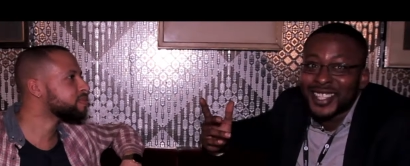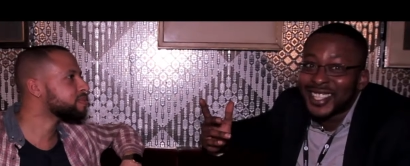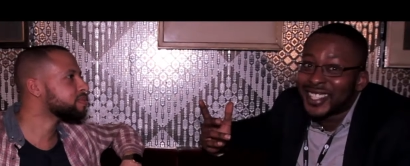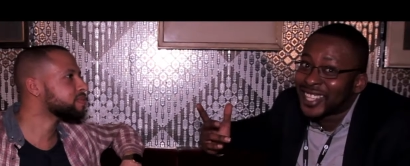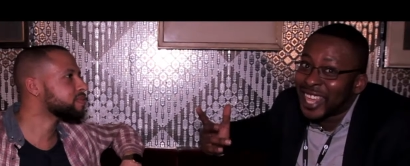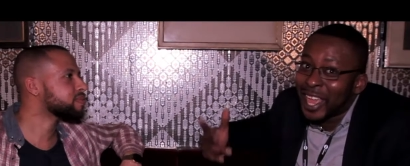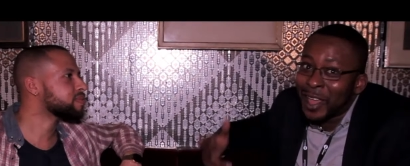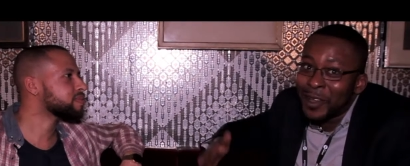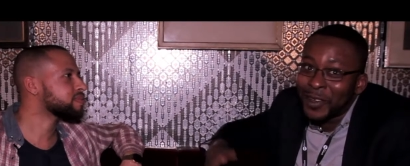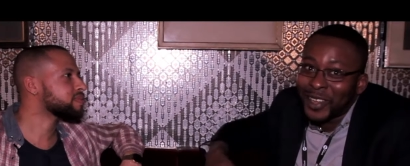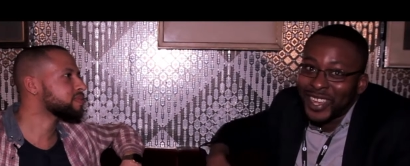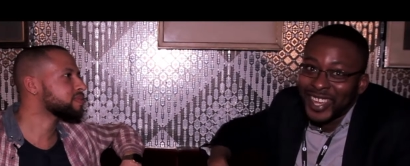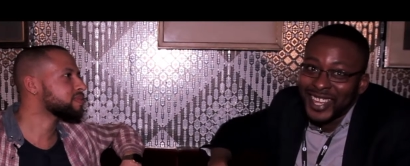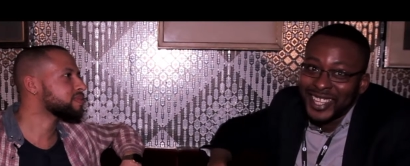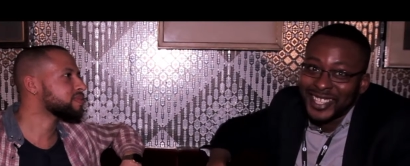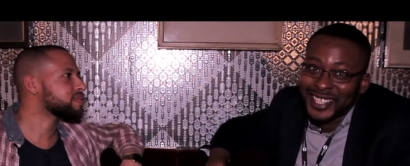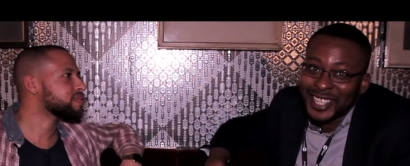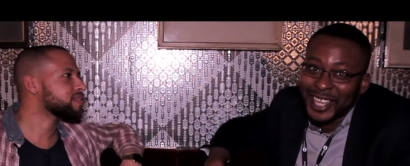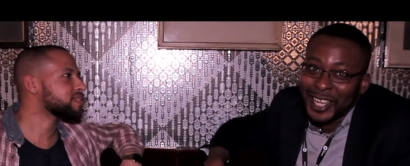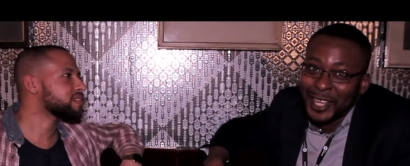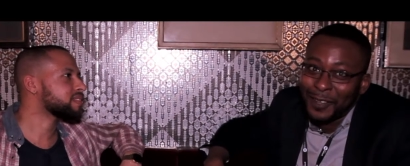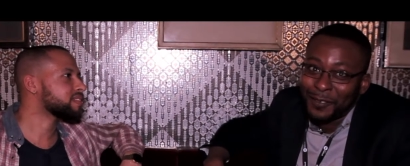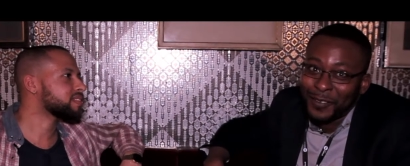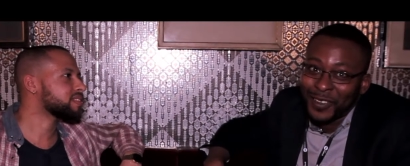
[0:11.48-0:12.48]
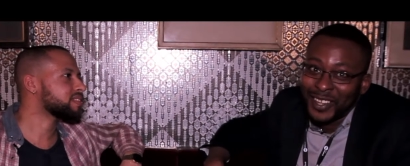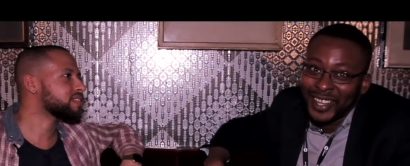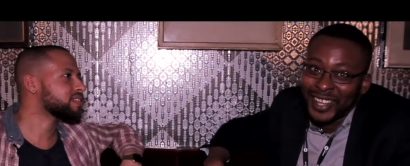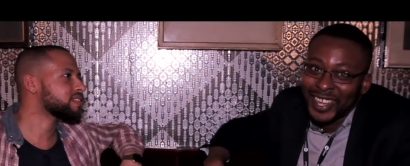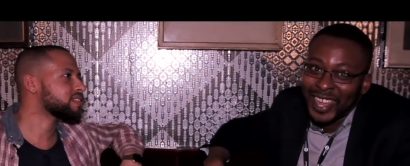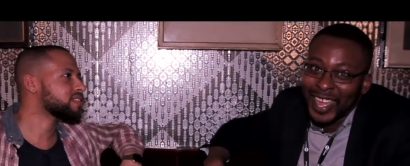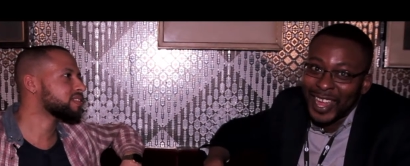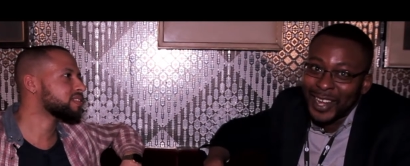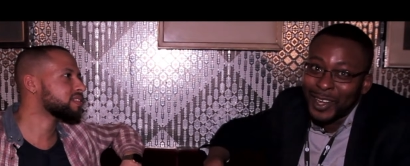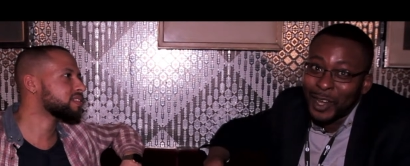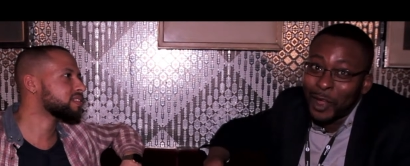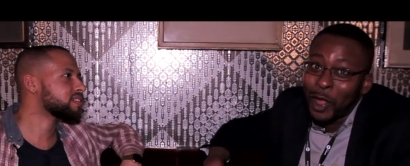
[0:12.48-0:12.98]
Speaker 1: is Ghetto Geek TV
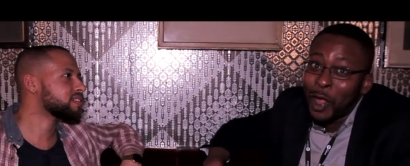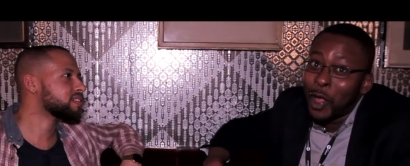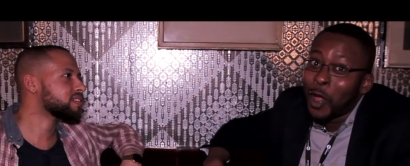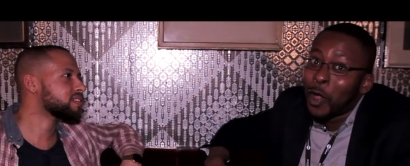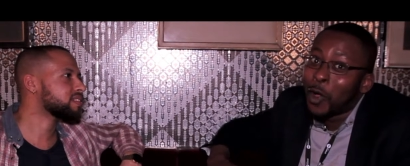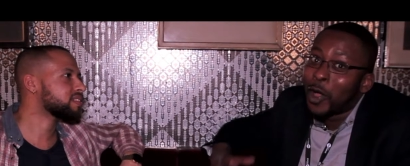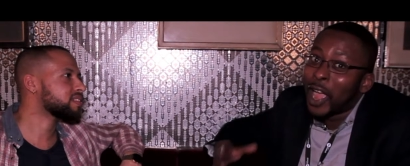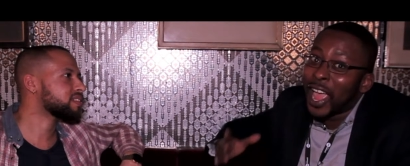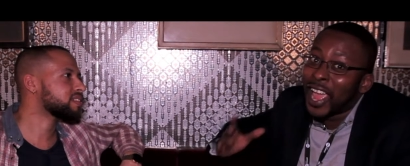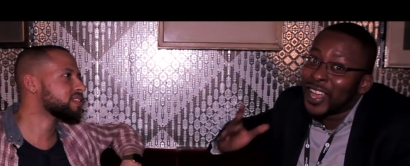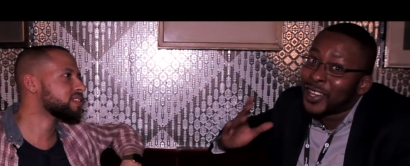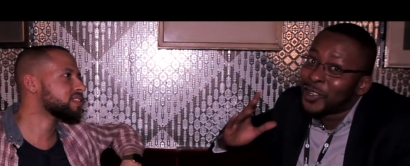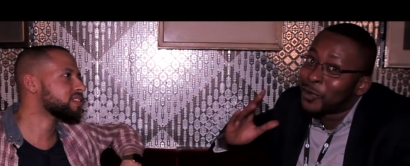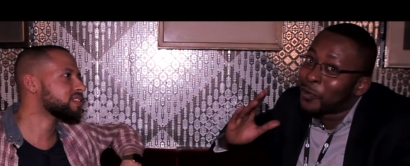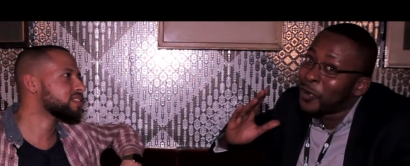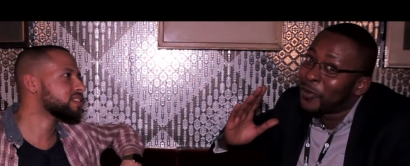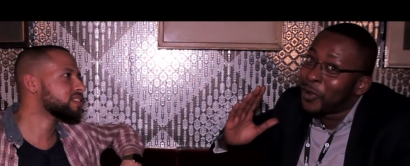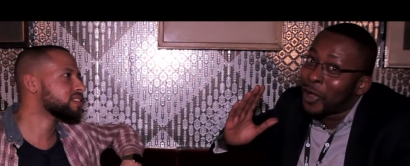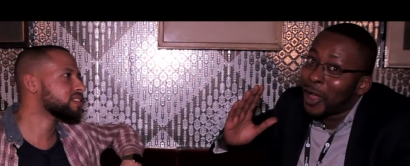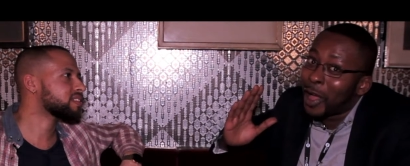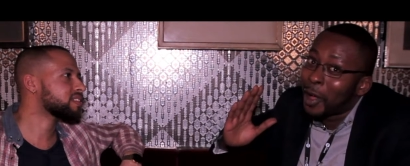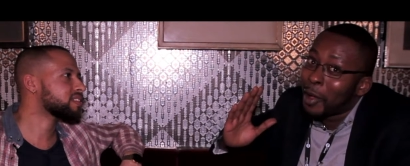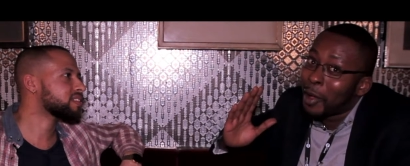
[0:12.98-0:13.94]
again, and we've got